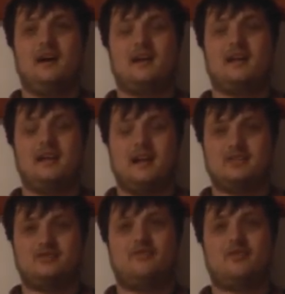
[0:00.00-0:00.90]
a
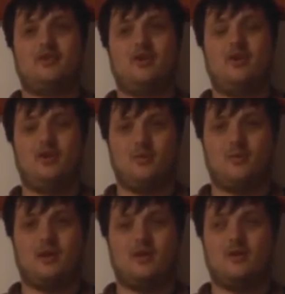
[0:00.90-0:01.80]
glass of
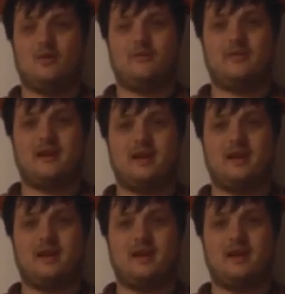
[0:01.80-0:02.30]
Coke along with